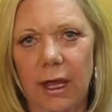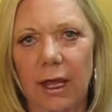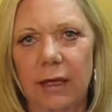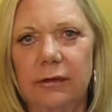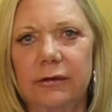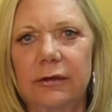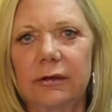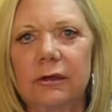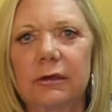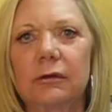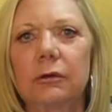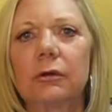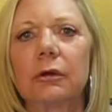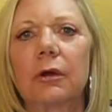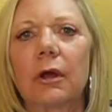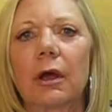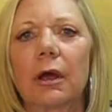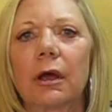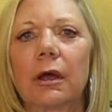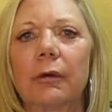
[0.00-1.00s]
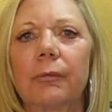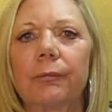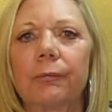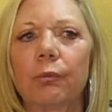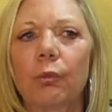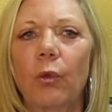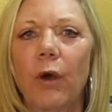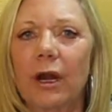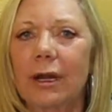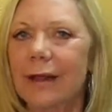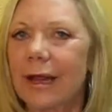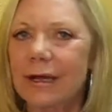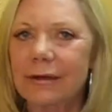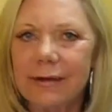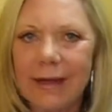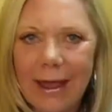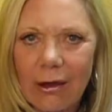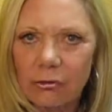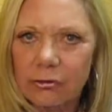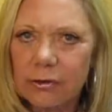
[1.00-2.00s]
I didn't want a lot of
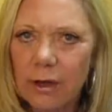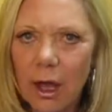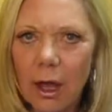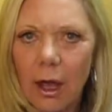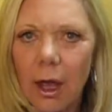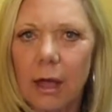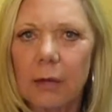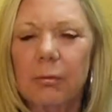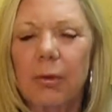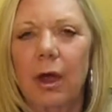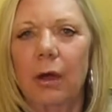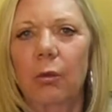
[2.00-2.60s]
downtime.